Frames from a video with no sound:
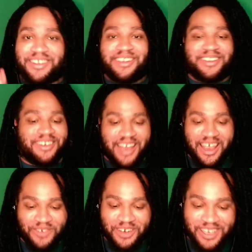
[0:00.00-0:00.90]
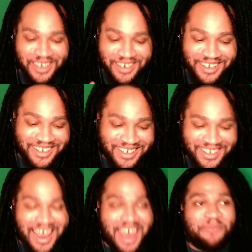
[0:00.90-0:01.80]
This is everything. This
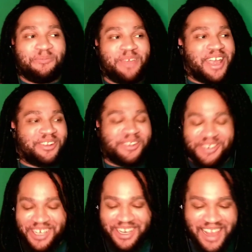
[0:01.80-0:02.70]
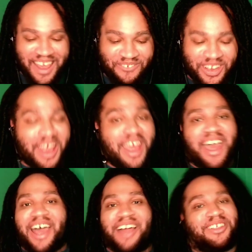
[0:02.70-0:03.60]
is that energy that fit.
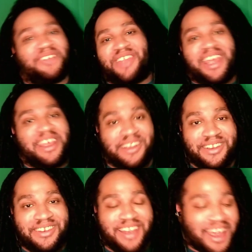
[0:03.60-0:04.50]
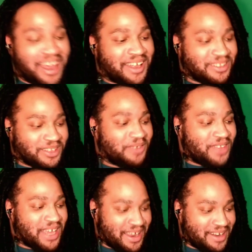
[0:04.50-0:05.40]
I love the 80s. I love
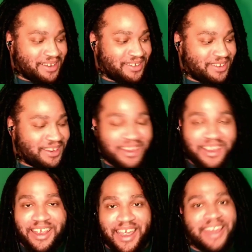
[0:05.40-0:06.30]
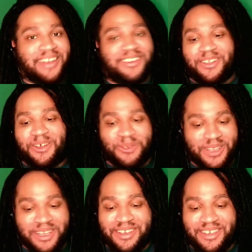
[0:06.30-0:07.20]
the 80s. And so
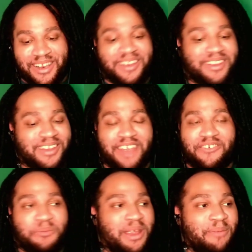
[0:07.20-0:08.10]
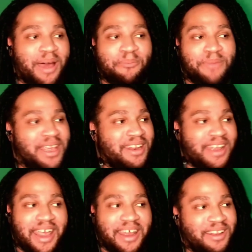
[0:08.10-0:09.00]
this this is giving me my
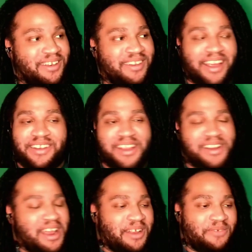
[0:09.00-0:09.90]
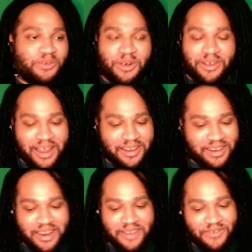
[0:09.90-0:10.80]
mid 80s, 1984,
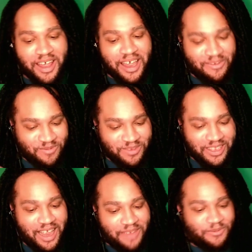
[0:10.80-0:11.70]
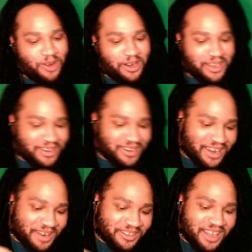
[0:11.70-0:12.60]
1985 life right here and
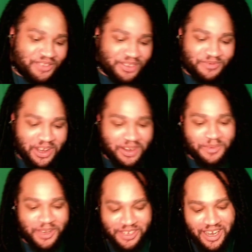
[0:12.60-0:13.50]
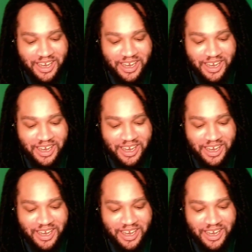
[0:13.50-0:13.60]
I love it very much.